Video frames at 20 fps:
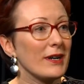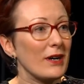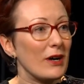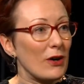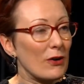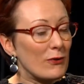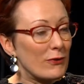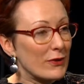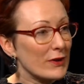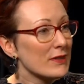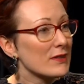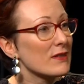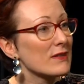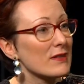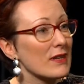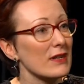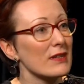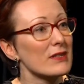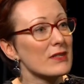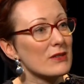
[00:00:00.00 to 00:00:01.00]
of reasons
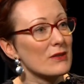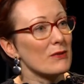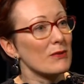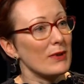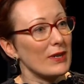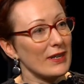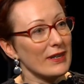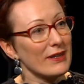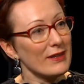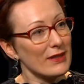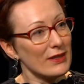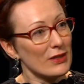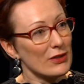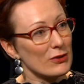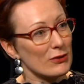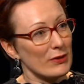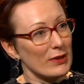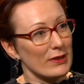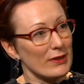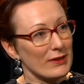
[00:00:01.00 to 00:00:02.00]
as to why they
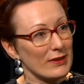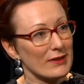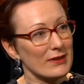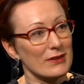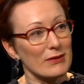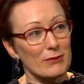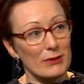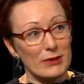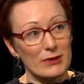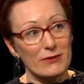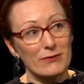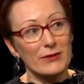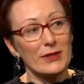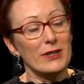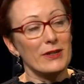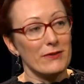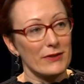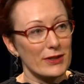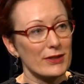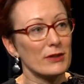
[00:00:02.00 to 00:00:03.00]
joined was
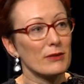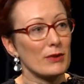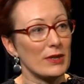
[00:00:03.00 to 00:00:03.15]
very, very